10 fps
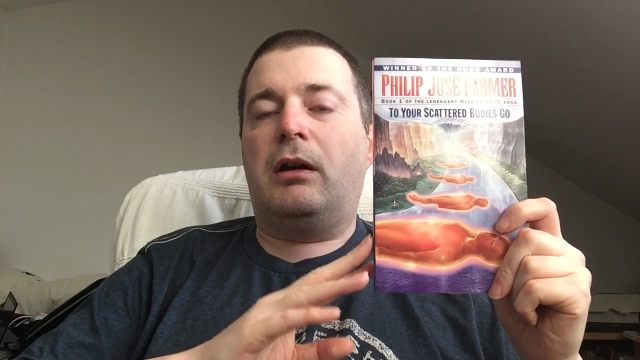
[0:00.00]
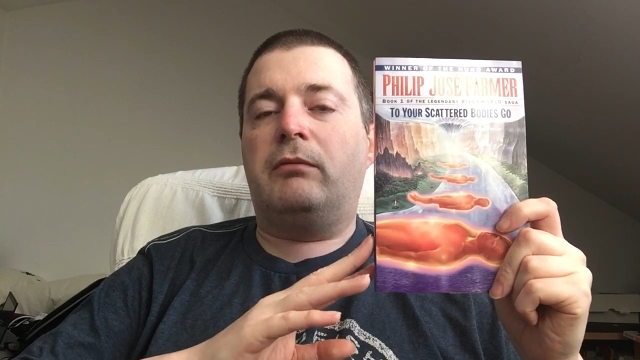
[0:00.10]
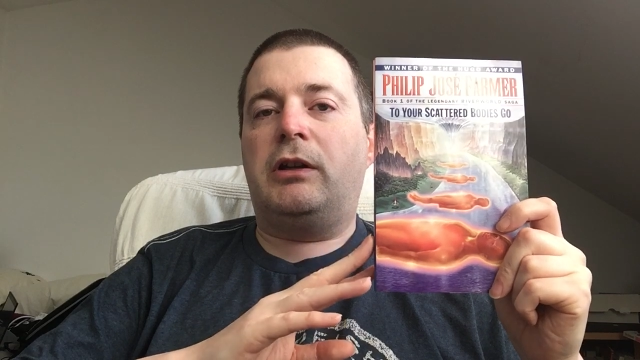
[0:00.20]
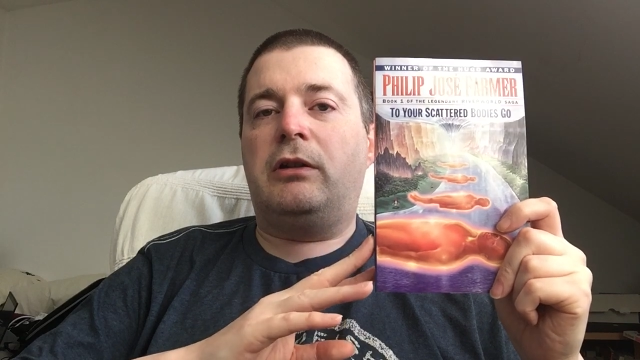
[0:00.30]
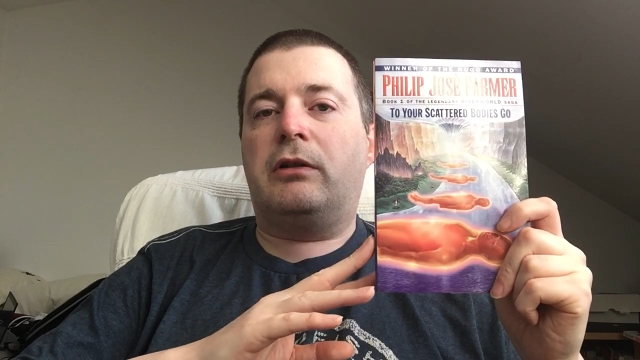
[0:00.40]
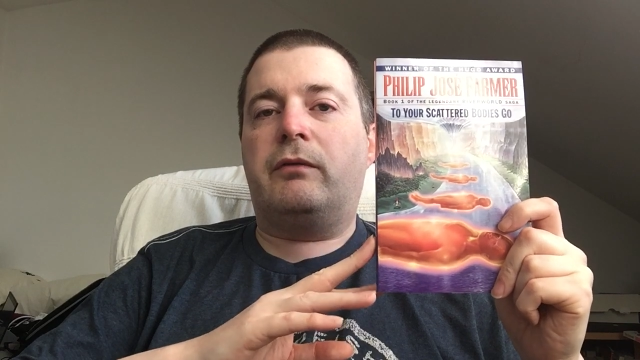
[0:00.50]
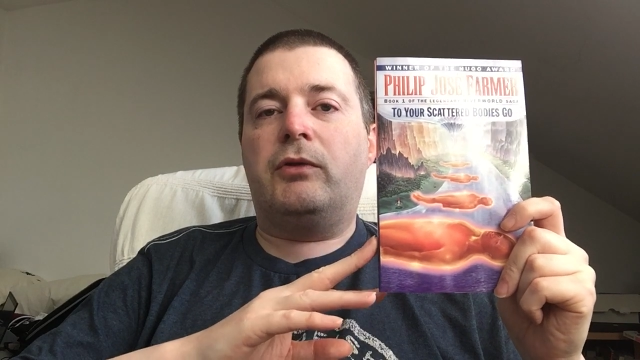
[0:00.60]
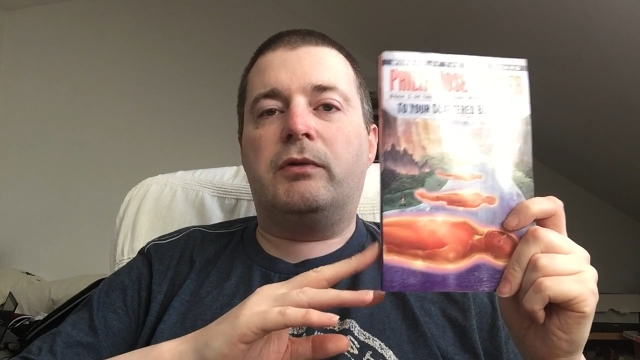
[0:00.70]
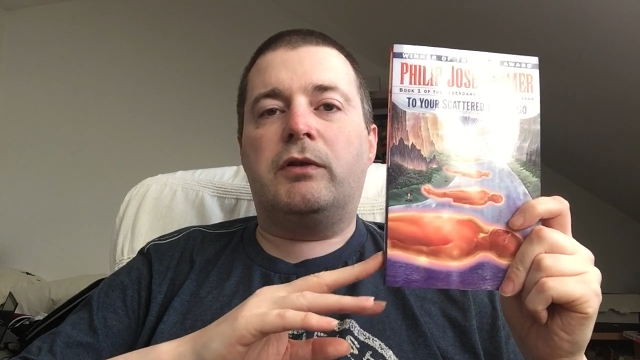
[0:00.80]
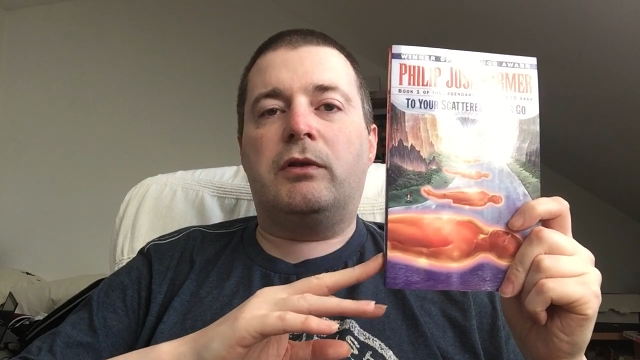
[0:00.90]
I'm really looking
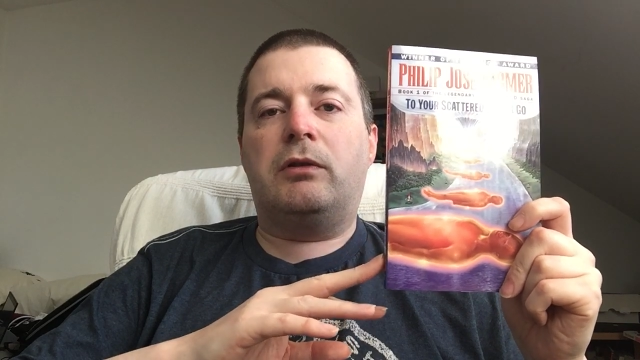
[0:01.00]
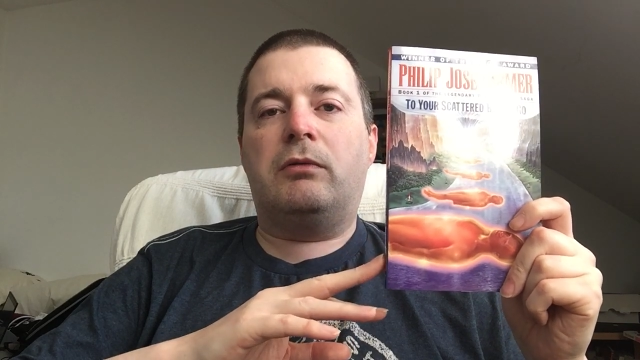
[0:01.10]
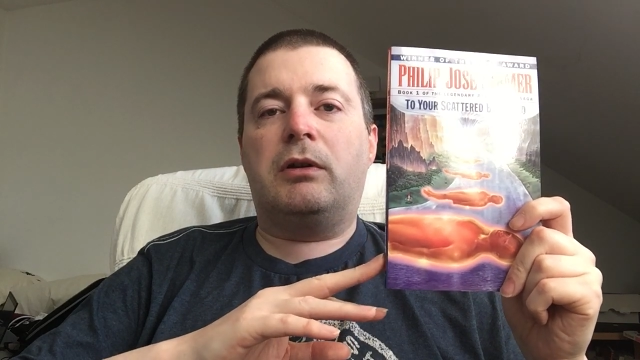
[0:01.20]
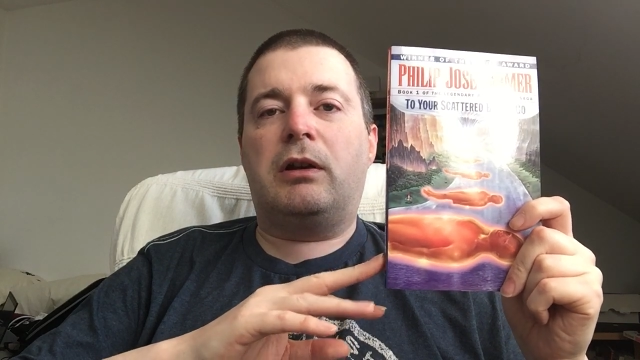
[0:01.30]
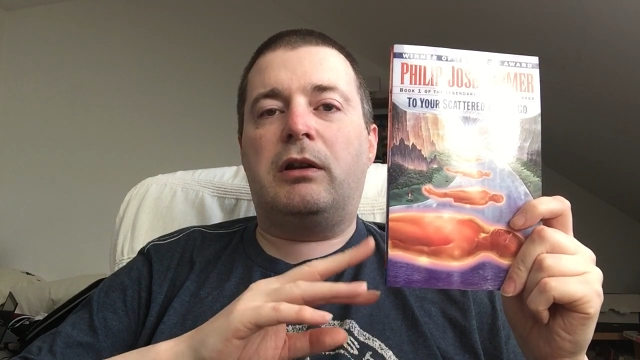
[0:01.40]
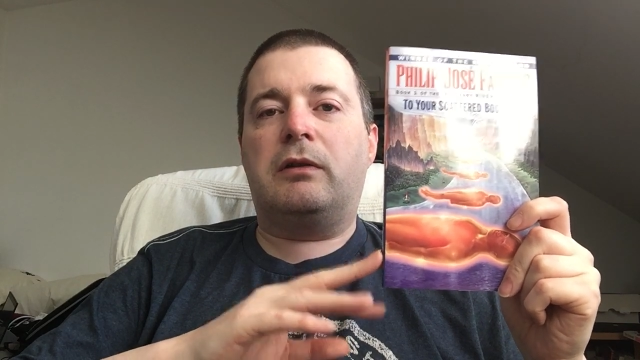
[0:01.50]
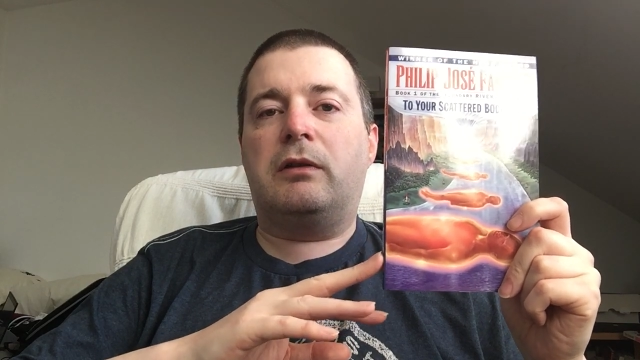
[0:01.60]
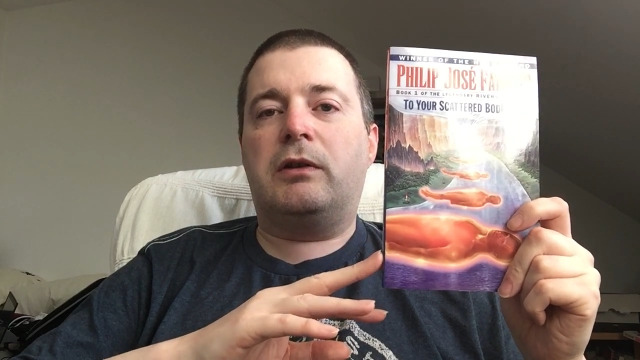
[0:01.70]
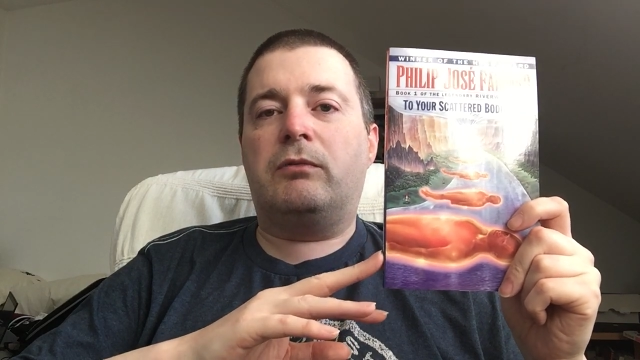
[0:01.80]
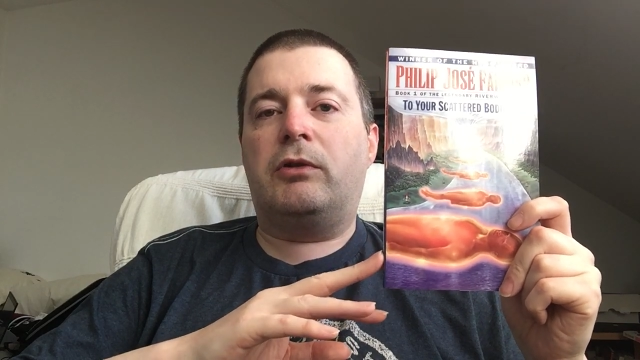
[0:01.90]
forward to getting
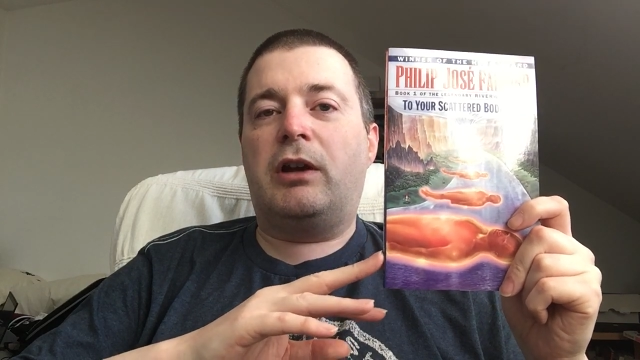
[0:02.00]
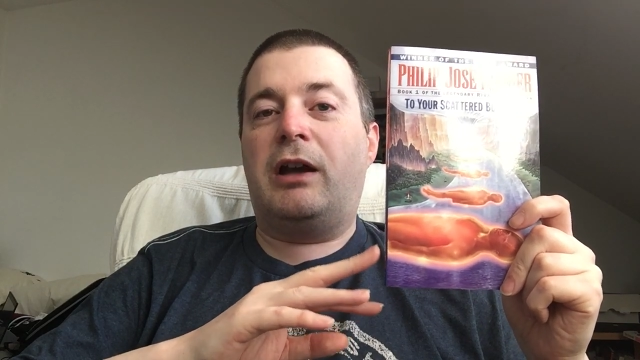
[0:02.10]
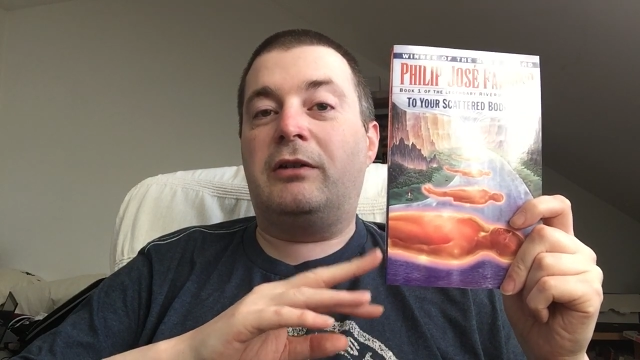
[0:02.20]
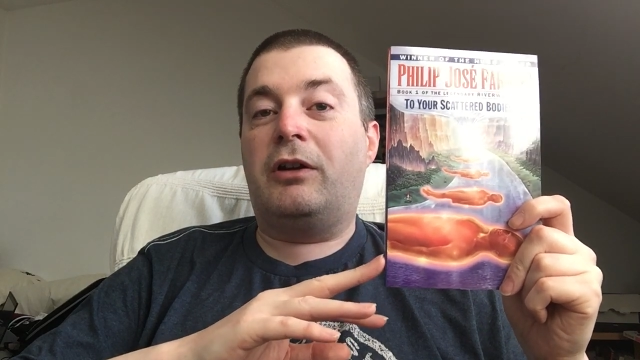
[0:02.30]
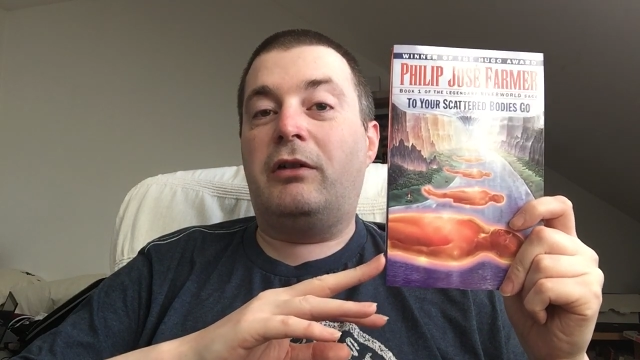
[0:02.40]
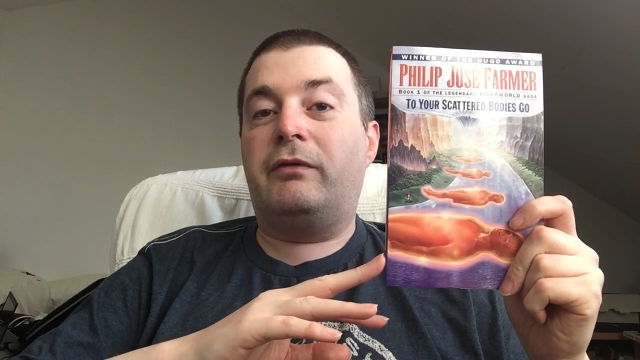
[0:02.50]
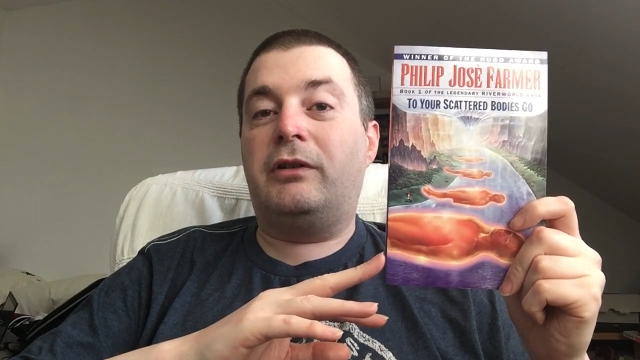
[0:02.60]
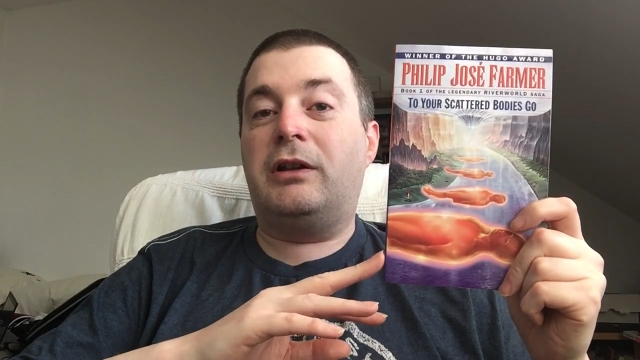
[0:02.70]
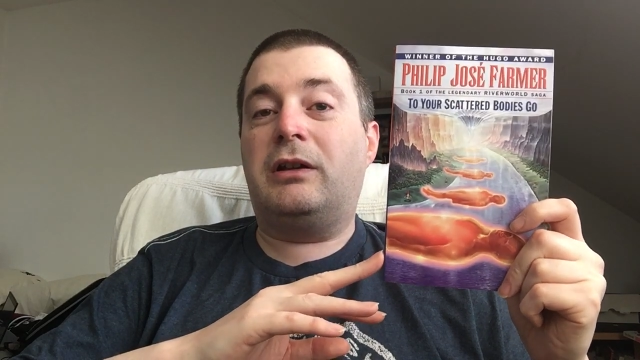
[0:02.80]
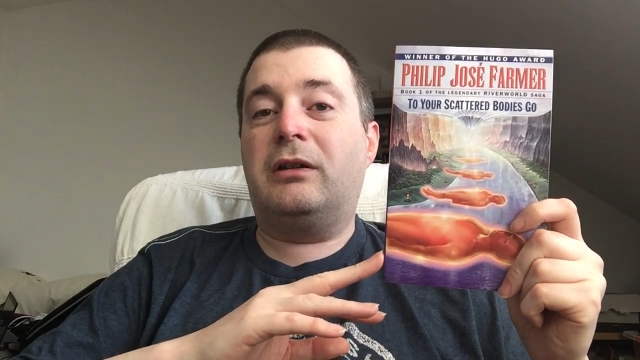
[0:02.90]
to this one and
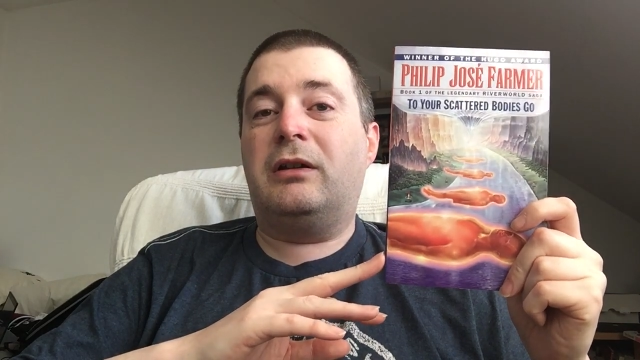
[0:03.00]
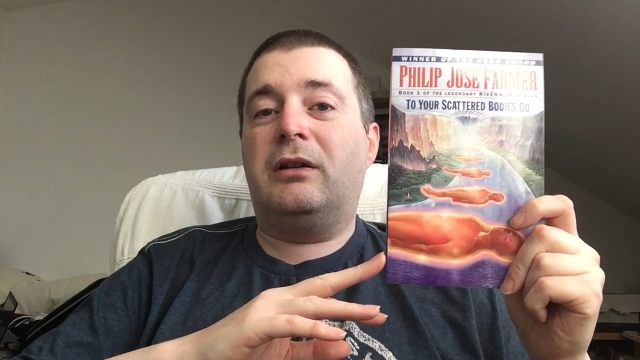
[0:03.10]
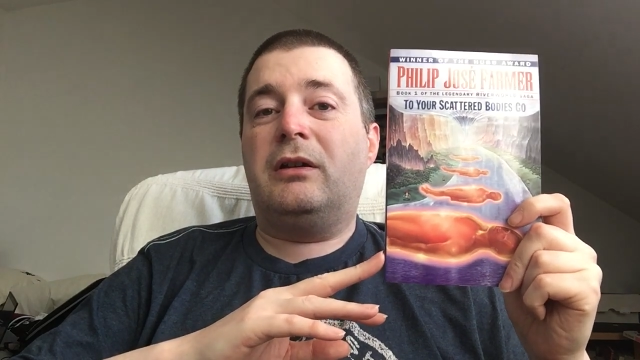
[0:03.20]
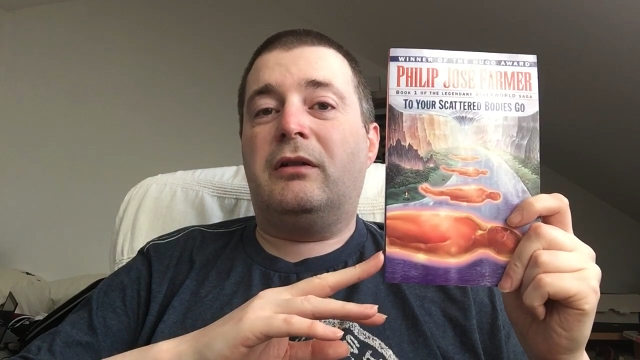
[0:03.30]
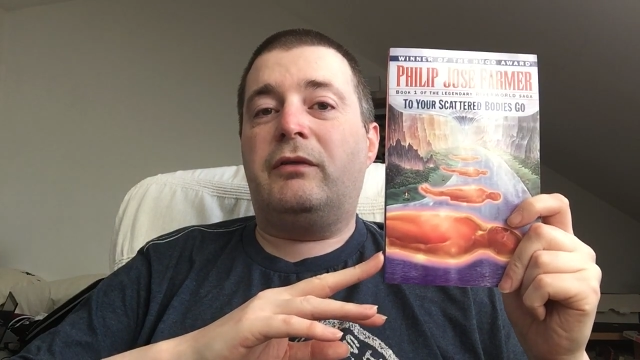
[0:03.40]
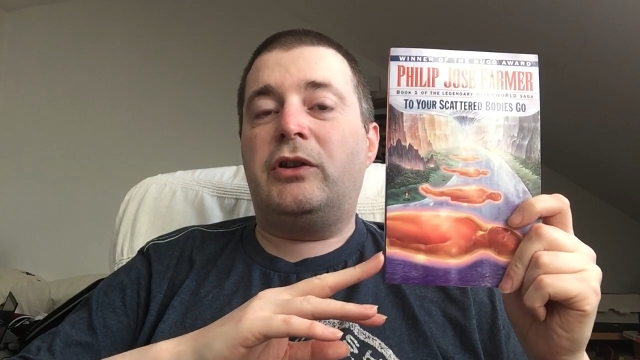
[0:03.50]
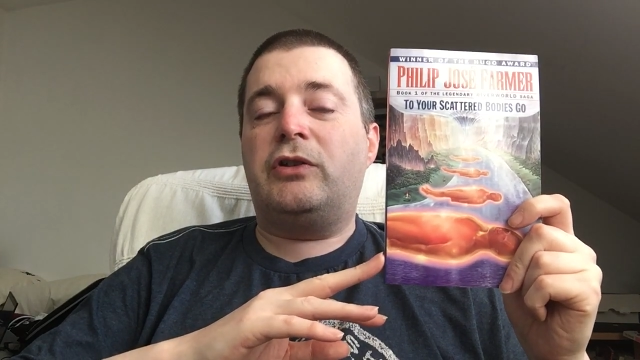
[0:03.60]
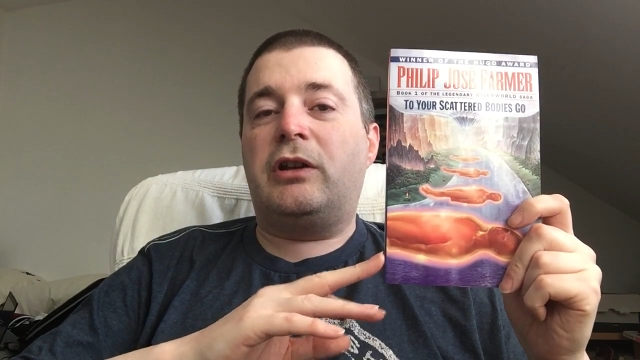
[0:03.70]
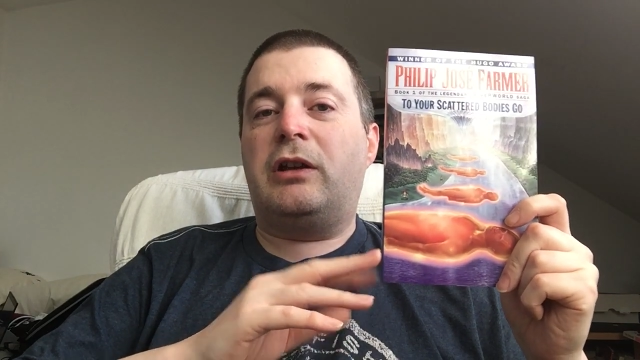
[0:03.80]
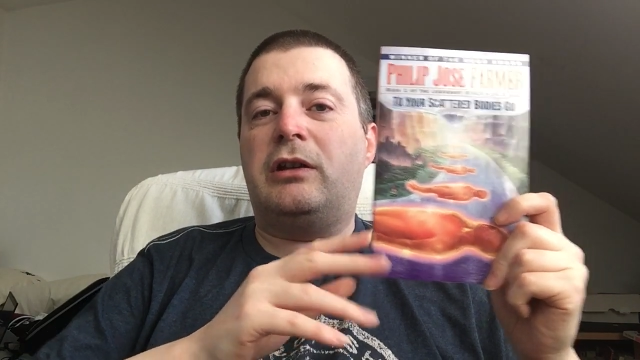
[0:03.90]
hopefully
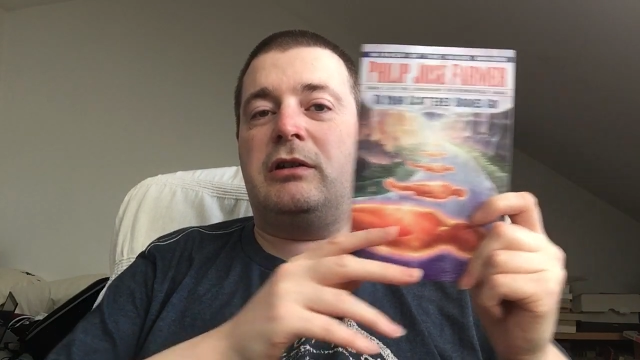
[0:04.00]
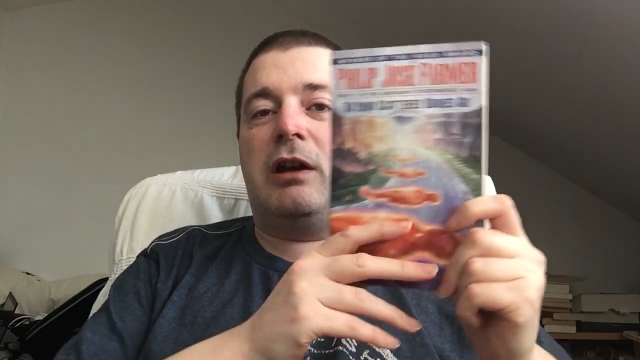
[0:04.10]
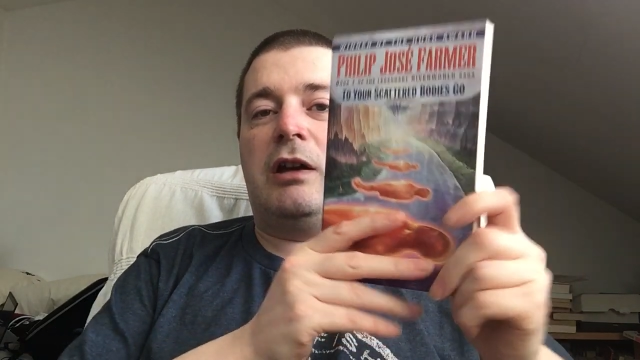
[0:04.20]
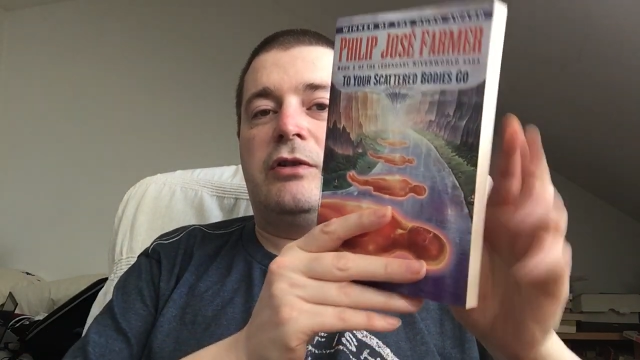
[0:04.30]
finishing it in a day.